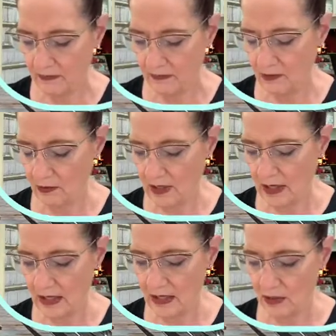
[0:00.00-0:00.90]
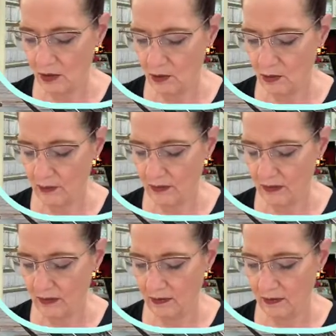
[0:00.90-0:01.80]
Okay, so
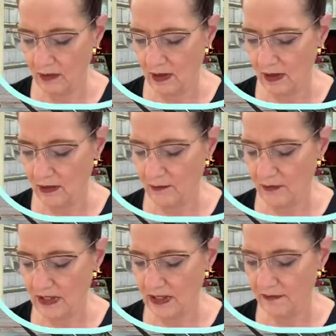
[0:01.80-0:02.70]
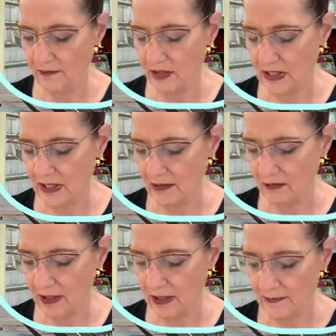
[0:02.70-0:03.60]
you fuss it,
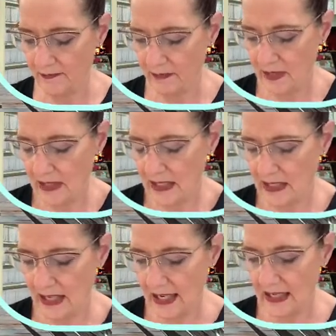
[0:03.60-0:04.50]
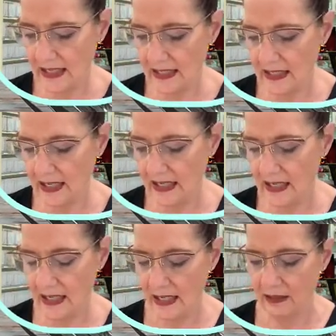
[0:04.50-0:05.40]
right? And then tie it tight.
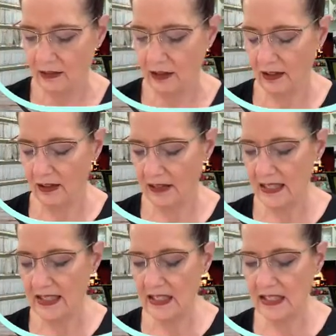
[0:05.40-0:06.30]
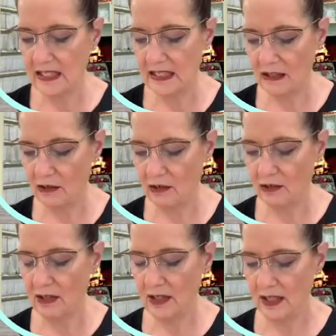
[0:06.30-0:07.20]
Look, this is still
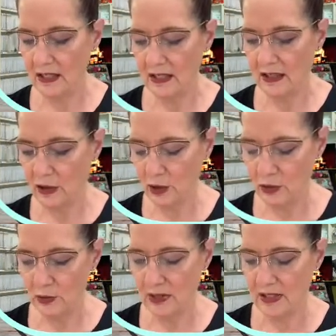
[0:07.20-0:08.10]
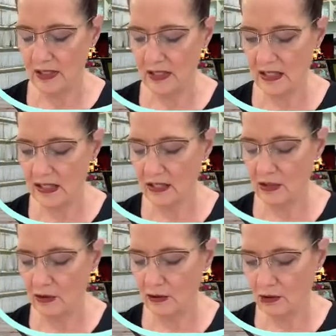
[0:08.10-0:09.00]
loose. This is
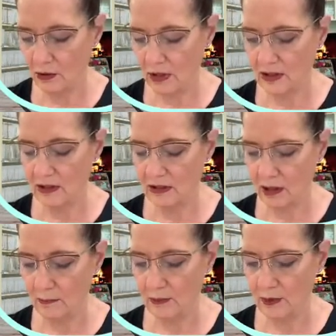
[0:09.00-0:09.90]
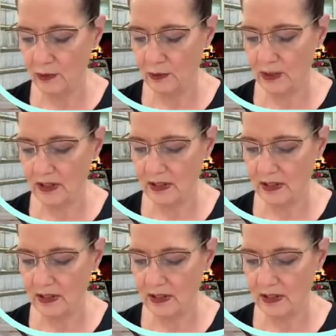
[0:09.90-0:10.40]
still going to come loose.